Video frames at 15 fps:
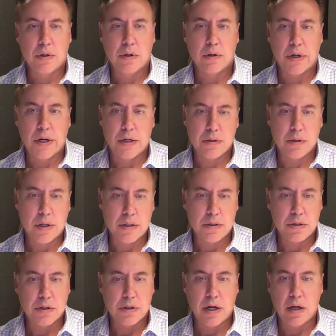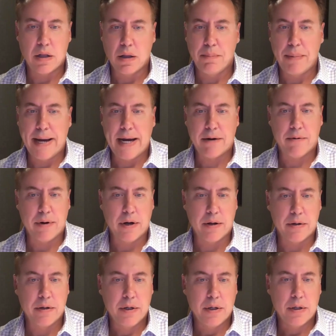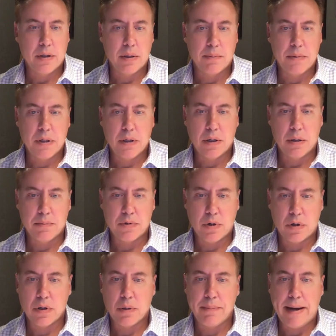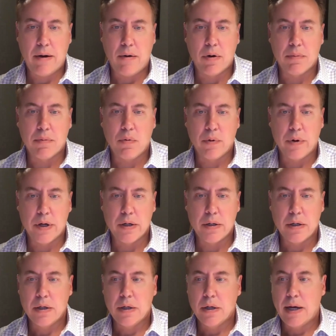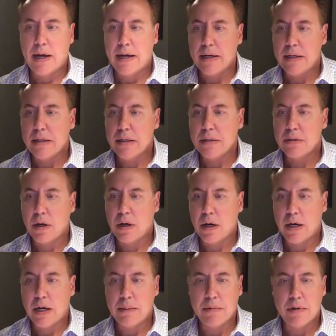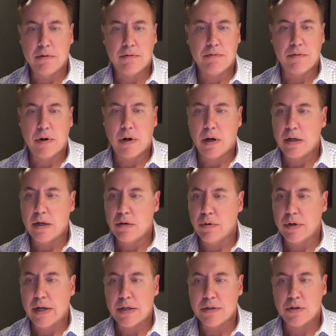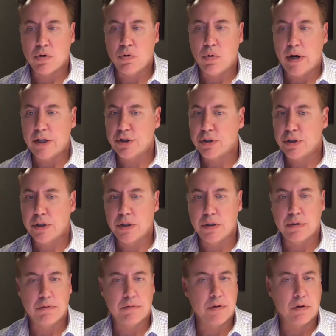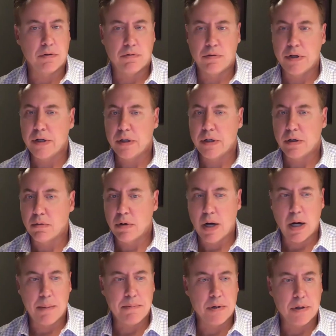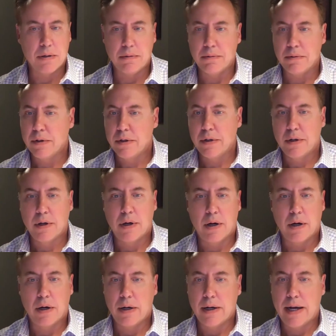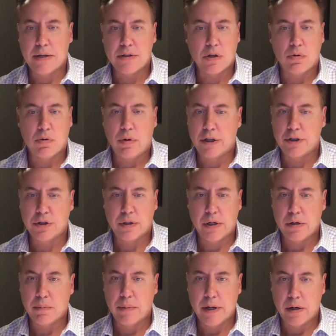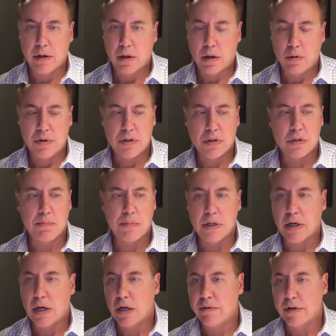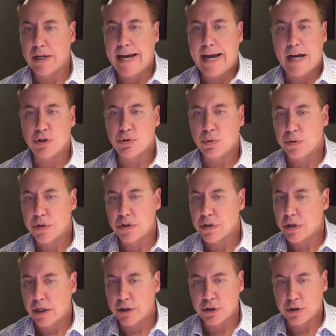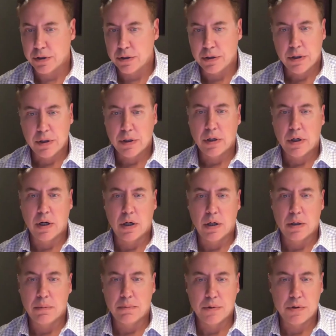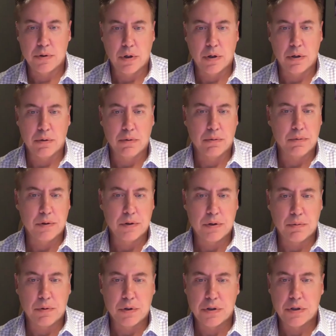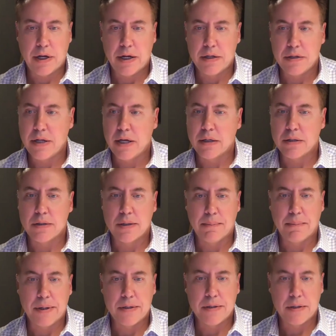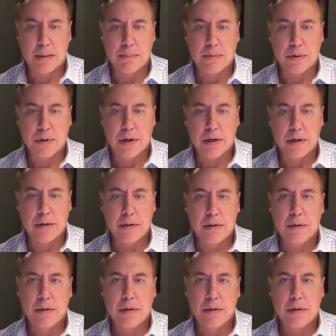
Okay, so that's just kind of the background. Let me start the PowerPoint. At any time, if anyone has a question, feel free to interrupt and ask a question. I don't mind at all. I want this to be kind of a casual discussion. So we'll just kind of take it step by step, okay?